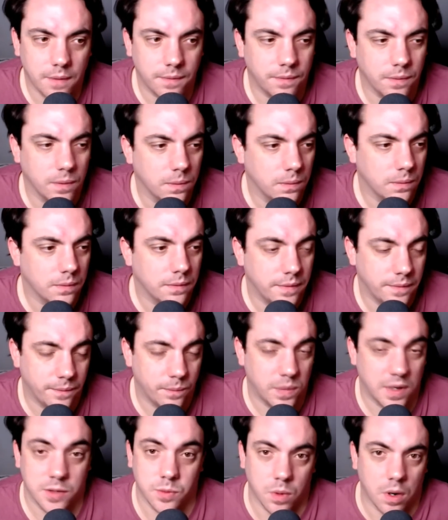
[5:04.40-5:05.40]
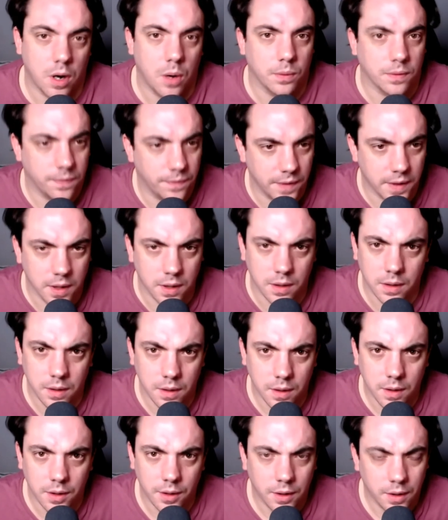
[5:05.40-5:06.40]
thought. But that's what I would think.
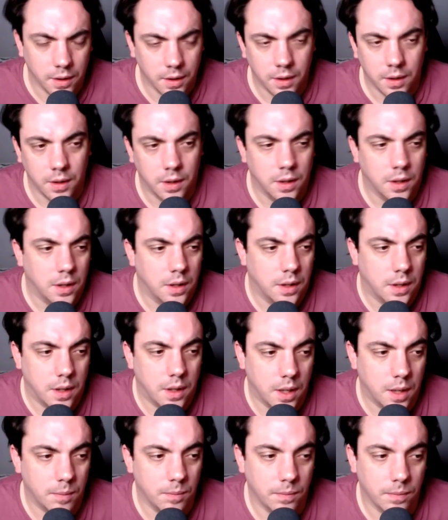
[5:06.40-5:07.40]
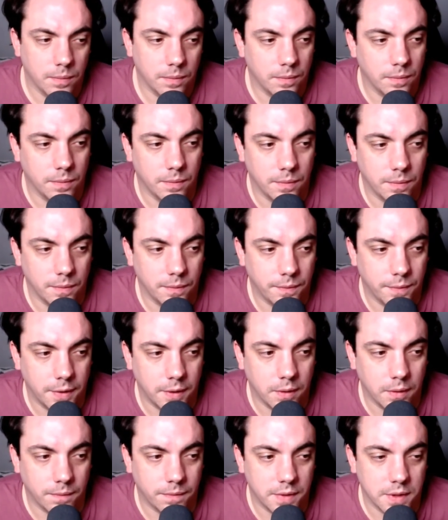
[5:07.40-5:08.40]
But
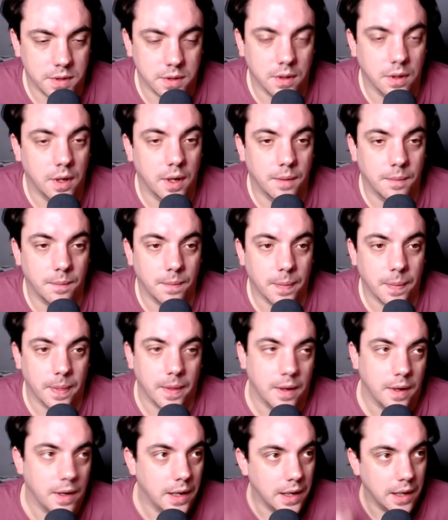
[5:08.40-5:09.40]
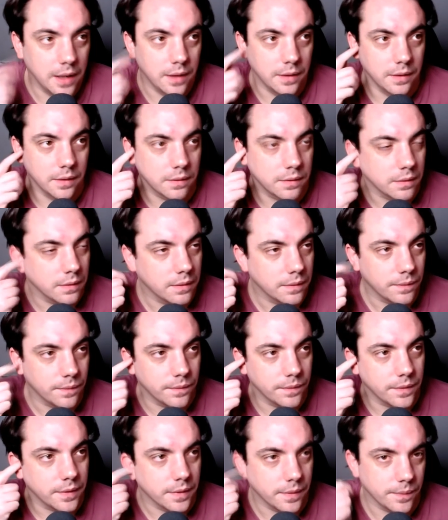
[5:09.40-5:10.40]
not for this guy. And
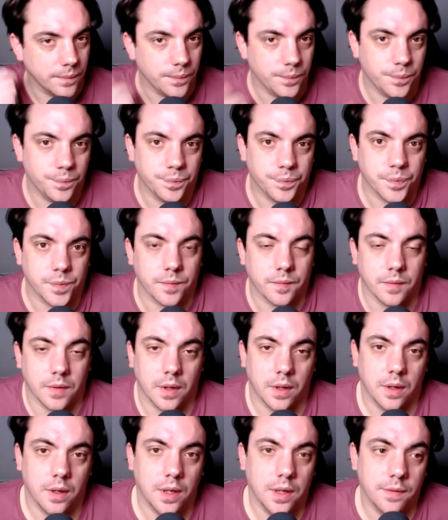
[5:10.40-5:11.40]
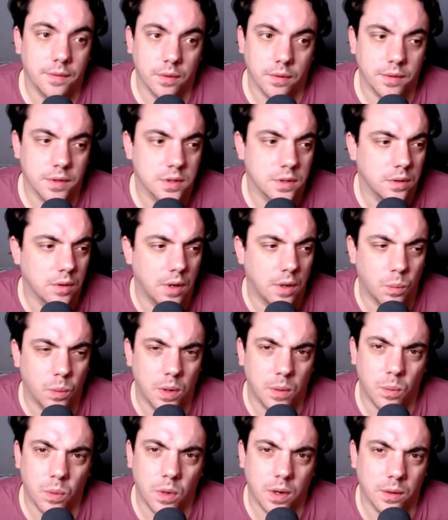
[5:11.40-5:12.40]
even on this
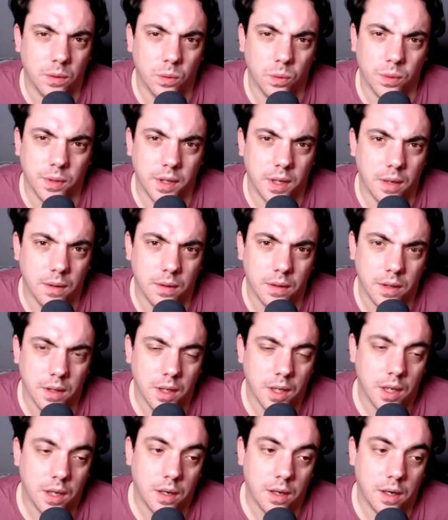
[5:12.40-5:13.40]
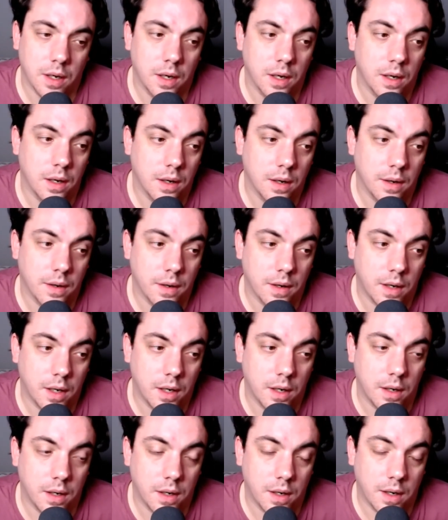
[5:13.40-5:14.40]
911 audio,
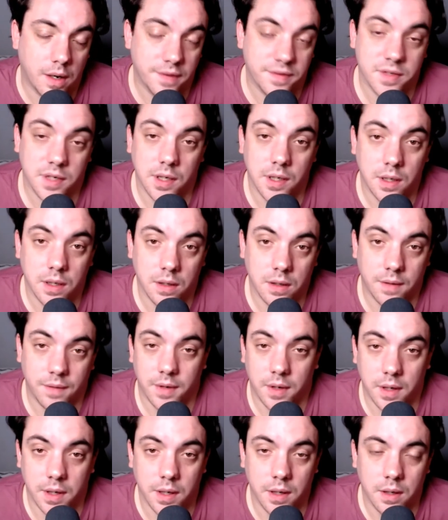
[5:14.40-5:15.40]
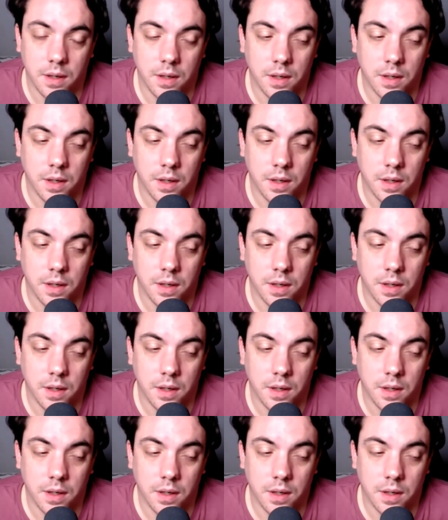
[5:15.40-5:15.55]
I've seen it. I've heard it.